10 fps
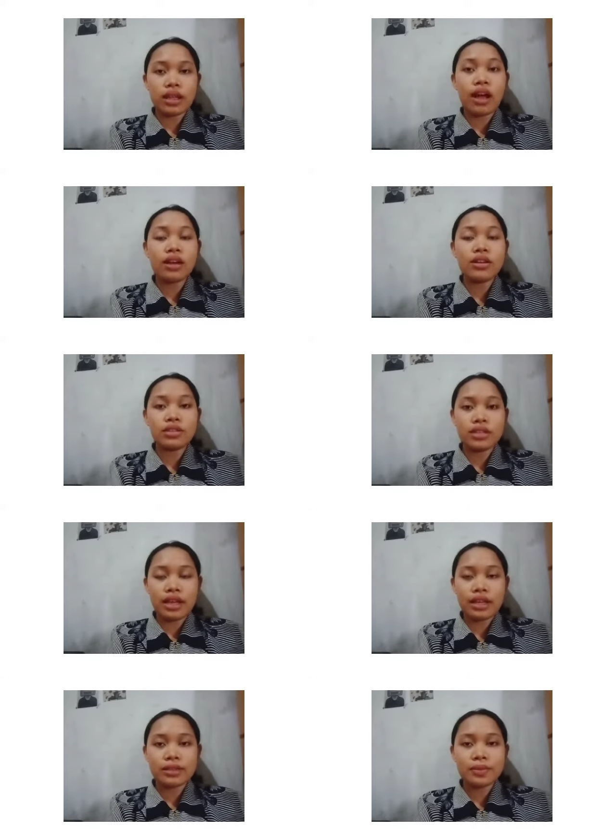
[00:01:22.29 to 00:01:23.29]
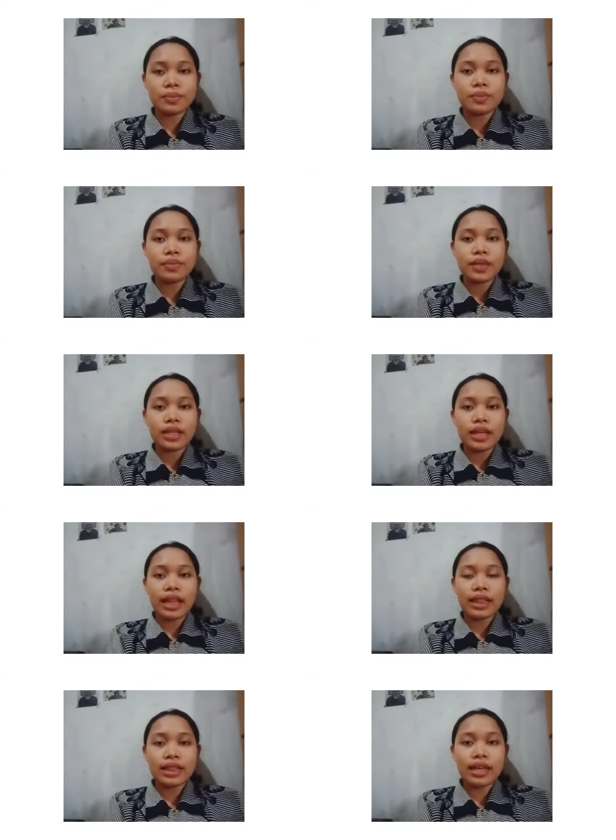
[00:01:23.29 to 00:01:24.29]
Other things,
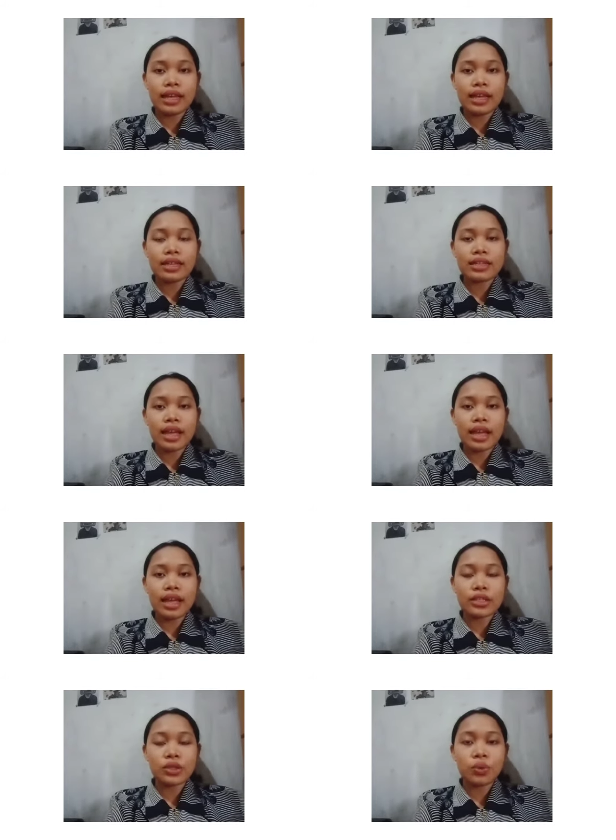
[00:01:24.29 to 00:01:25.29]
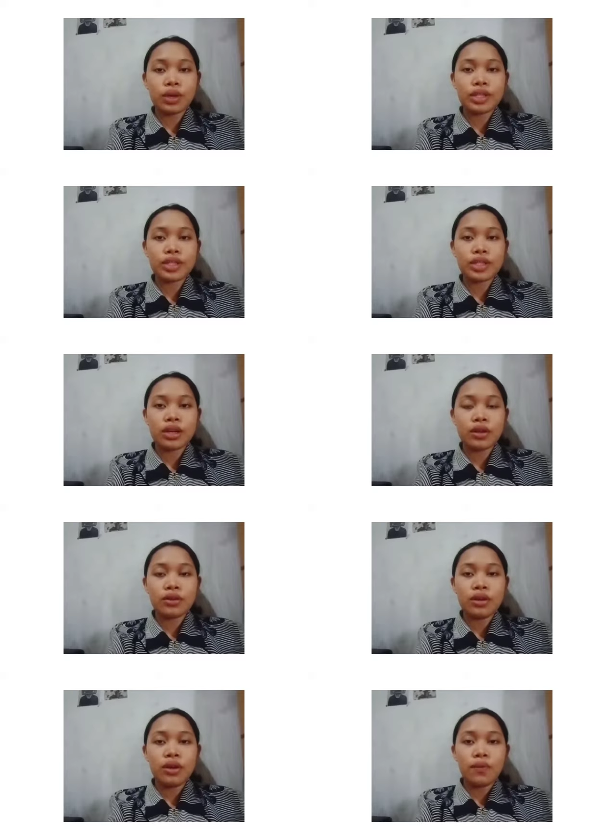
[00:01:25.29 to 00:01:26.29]
and then ask
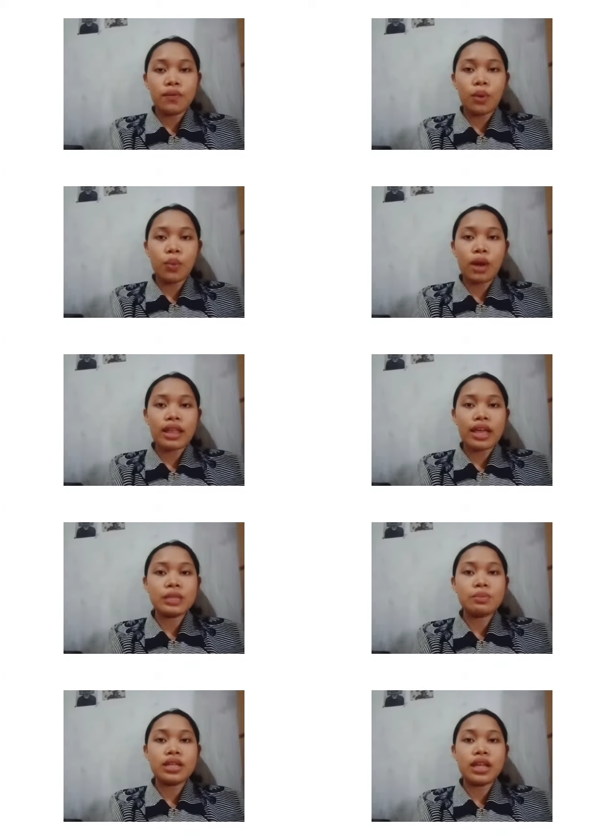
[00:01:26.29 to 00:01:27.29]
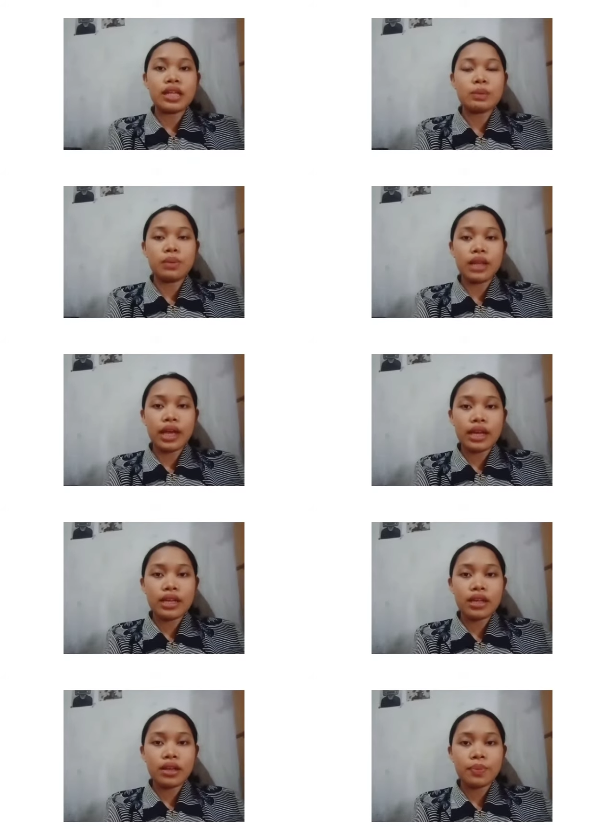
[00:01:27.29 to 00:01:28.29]
question from what has been
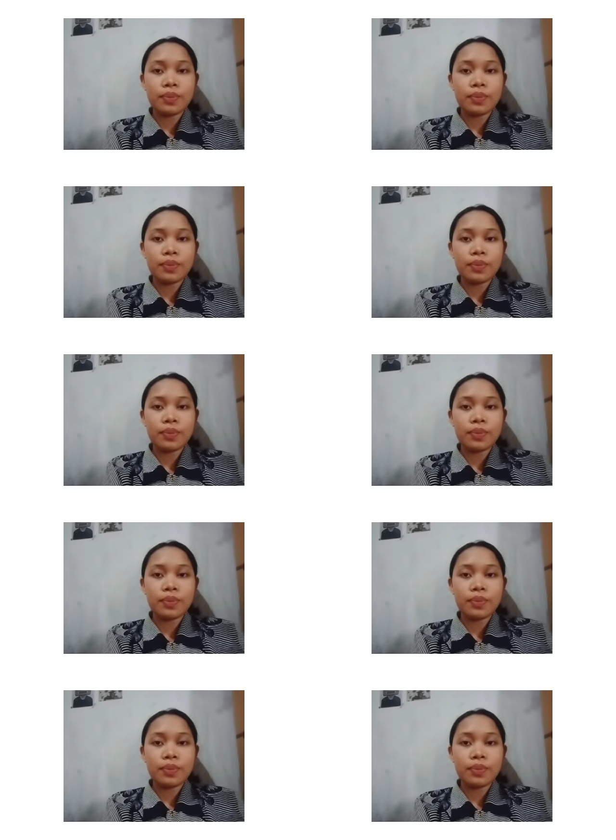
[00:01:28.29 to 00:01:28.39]
explained,